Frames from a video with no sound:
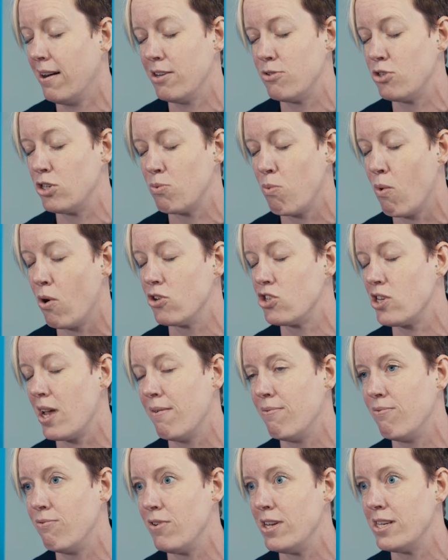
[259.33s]
I just watch
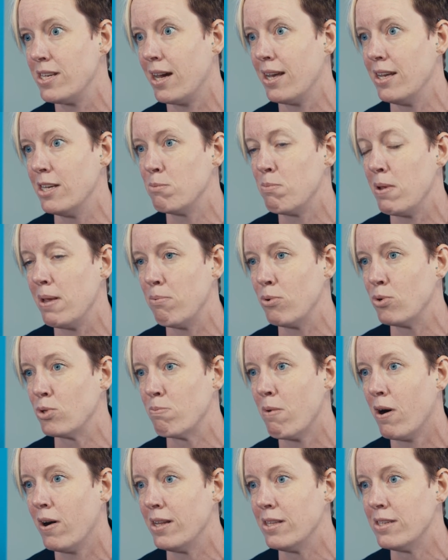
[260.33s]
every day as
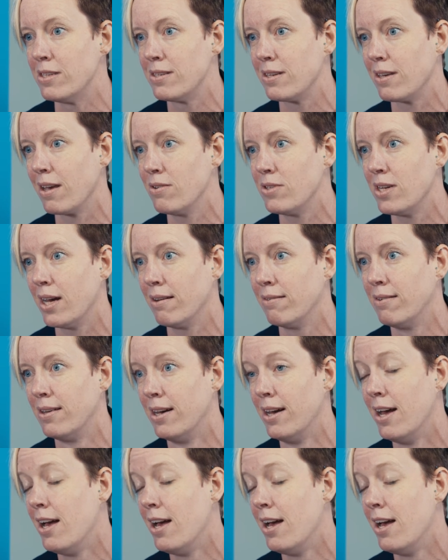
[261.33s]
people's minds go down.